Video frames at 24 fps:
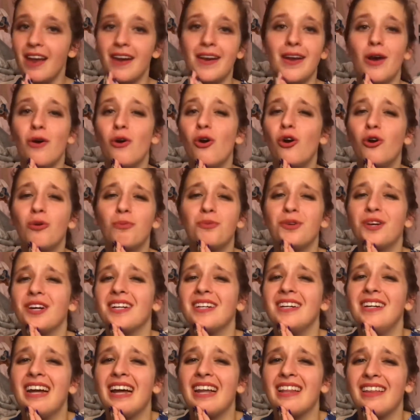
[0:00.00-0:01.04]
No
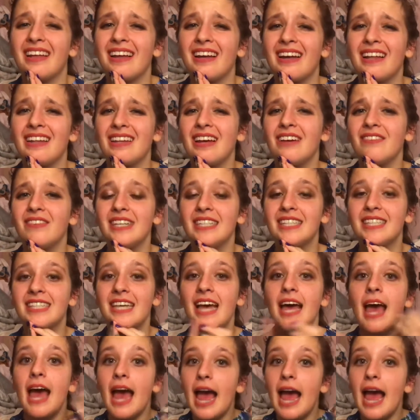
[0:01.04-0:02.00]
homework, nothing. I love it.